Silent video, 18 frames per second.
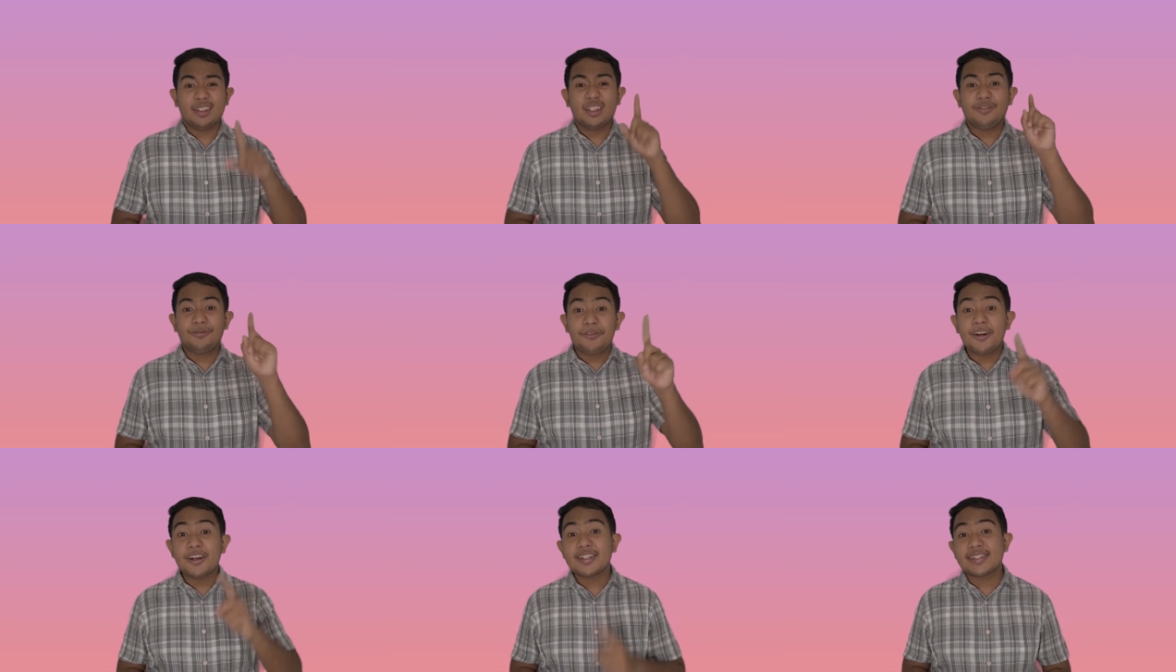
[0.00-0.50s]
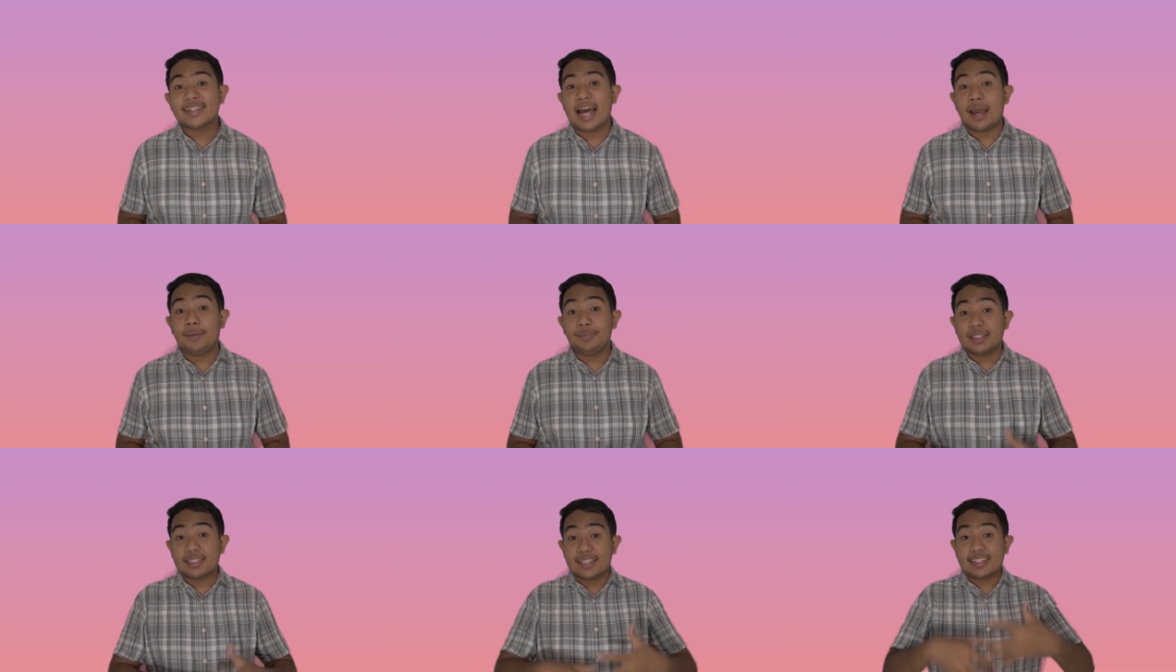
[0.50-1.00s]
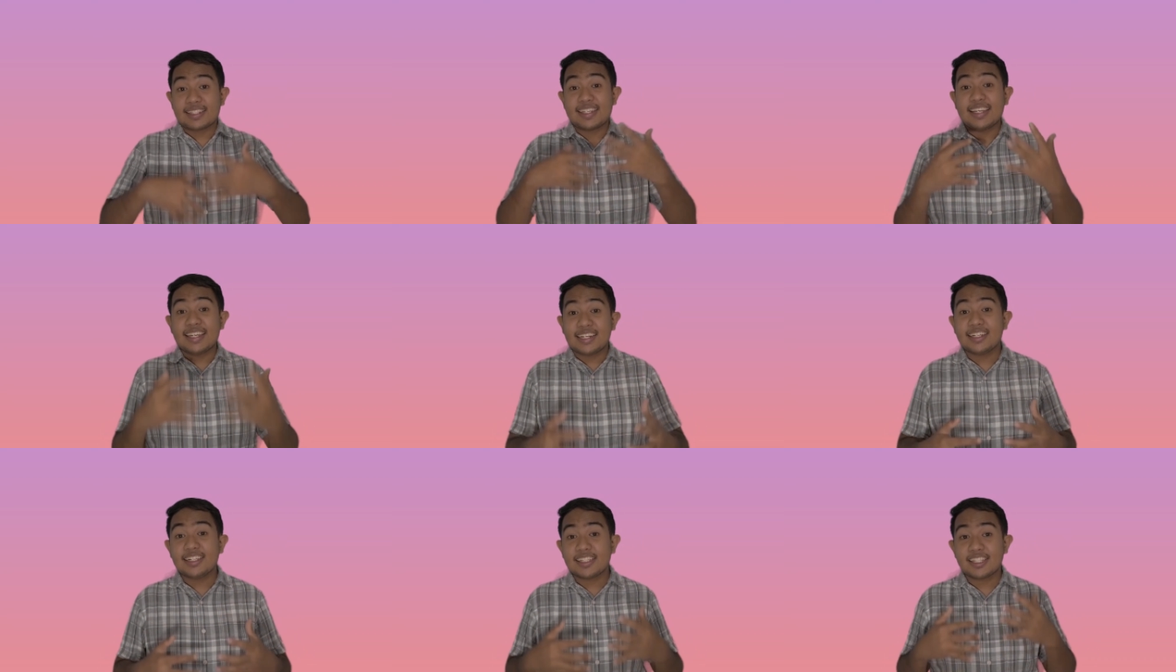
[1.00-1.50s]
The first type is the
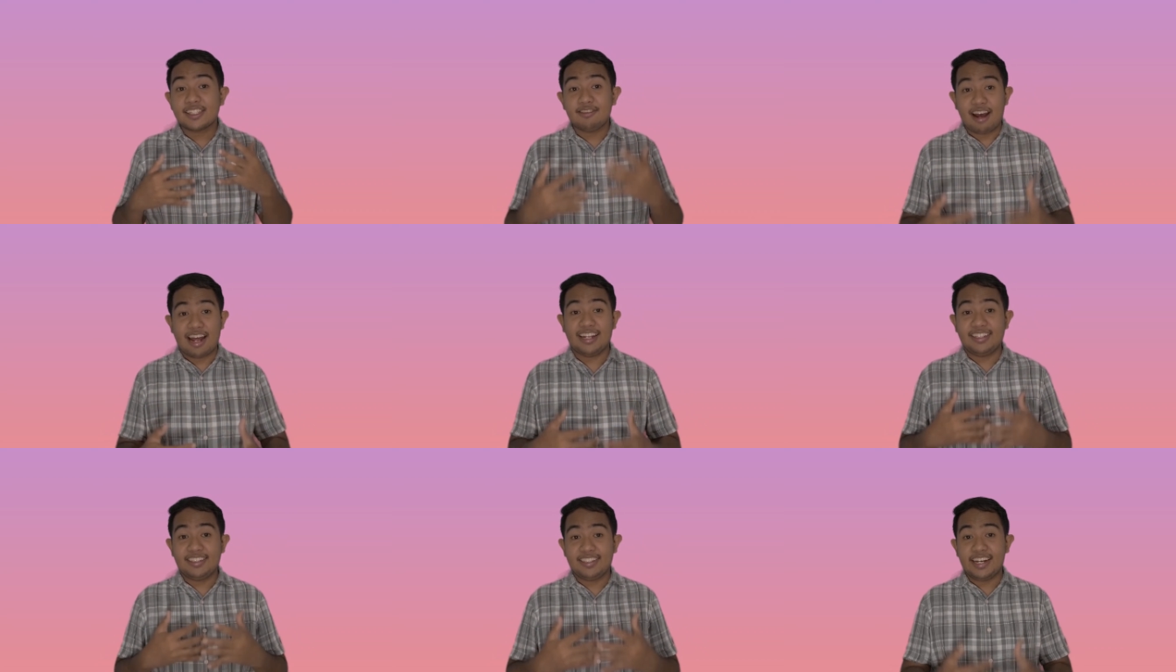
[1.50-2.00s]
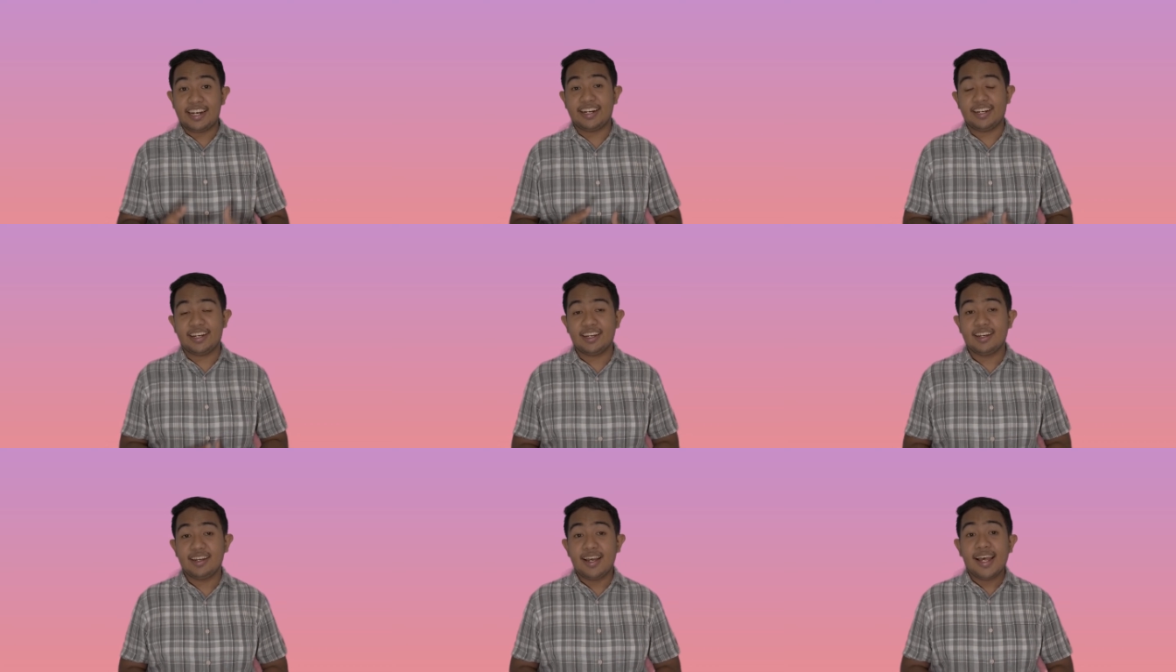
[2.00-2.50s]
single strand chain.